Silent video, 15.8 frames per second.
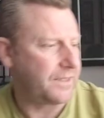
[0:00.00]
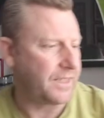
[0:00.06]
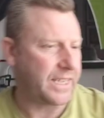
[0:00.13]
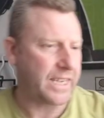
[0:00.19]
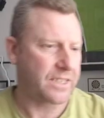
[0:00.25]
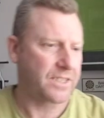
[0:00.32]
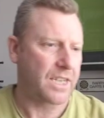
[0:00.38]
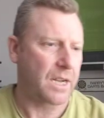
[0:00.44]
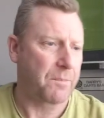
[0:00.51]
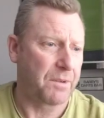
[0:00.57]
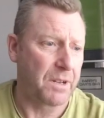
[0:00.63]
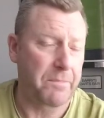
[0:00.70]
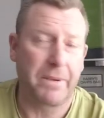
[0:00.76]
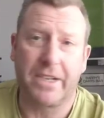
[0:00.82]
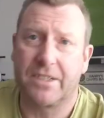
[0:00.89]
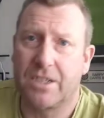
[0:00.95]
The next couple
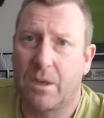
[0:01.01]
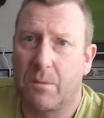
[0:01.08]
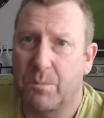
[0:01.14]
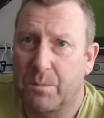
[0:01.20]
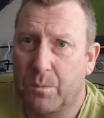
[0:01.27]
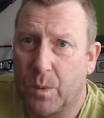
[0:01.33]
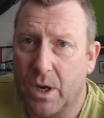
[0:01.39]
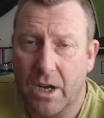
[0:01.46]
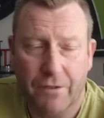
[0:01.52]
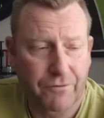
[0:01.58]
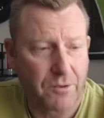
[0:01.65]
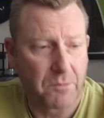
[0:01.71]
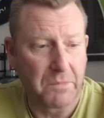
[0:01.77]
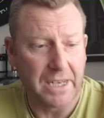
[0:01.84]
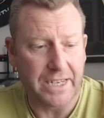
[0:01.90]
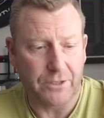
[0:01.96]
I picked up were
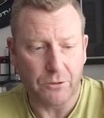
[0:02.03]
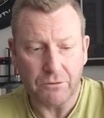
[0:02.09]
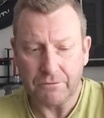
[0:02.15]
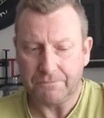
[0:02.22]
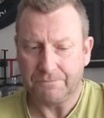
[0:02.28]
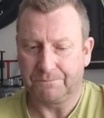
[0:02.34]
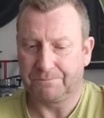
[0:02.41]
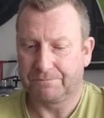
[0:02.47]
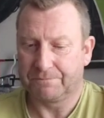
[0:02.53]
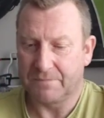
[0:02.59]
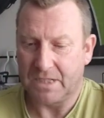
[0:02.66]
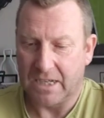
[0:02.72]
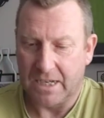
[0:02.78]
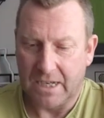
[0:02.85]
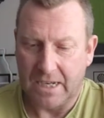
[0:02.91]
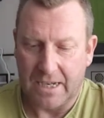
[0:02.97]
from Lidl.
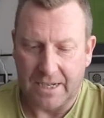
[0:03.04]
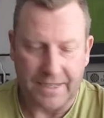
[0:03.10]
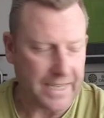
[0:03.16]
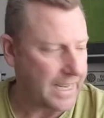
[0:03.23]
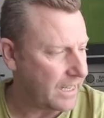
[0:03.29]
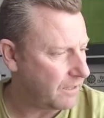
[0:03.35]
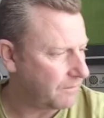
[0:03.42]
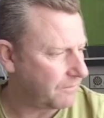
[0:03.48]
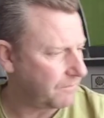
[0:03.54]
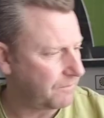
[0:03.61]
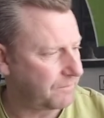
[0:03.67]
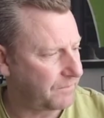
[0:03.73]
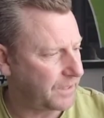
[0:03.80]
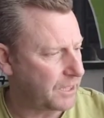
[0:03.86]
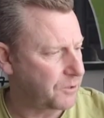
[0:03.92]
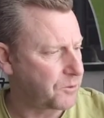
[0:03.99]
Now,
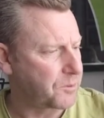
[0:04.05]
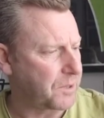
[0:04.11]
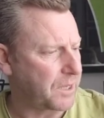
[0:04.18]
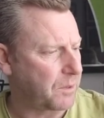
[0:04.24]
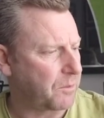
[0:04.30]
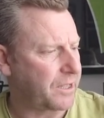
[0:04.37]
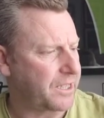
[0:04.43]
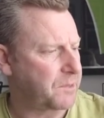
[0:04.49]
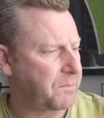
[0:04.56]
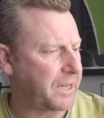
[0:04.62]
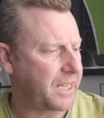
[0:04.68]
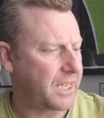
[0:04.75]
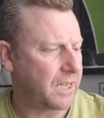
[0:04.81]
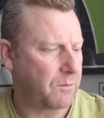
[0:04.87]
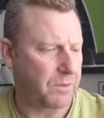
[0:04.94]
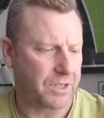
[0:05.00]
this was one I wanted to
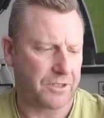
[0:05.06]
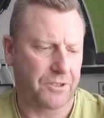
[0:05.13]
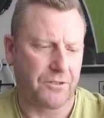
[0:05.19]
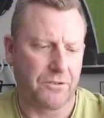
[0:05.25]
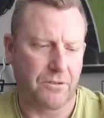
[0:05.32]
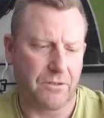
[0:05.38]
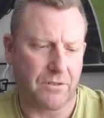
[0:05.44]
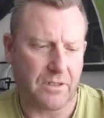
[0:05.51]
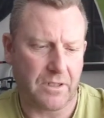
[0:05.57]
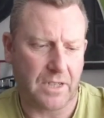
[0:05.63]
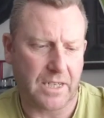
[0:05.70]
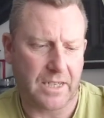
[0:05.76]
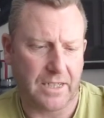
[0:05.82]
pick up when I saw